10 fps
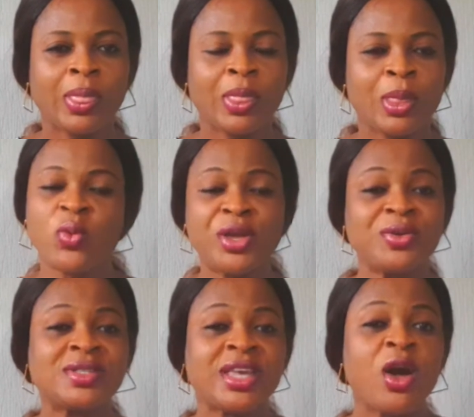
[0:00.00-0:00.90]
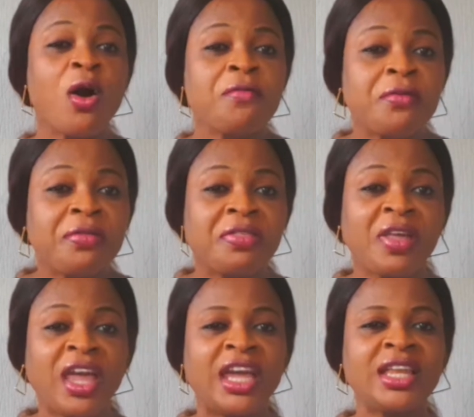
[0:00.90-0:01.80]
when you say awful
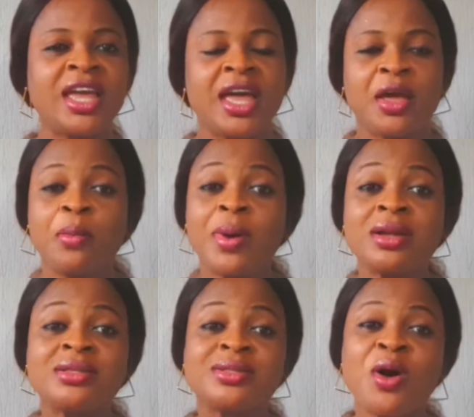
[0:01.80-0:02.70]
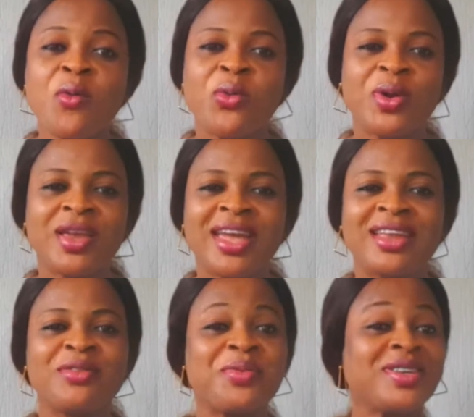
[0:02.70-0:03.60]
thing about someone and
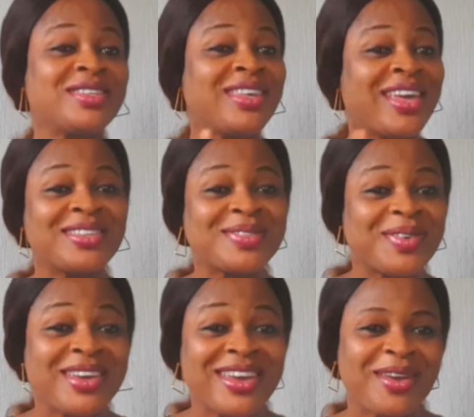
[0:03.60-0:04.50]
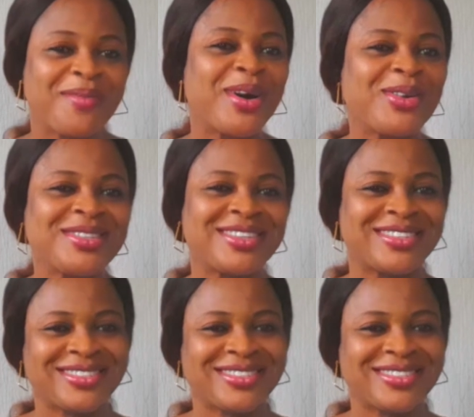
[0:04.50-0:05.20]
the person gets to hear about it,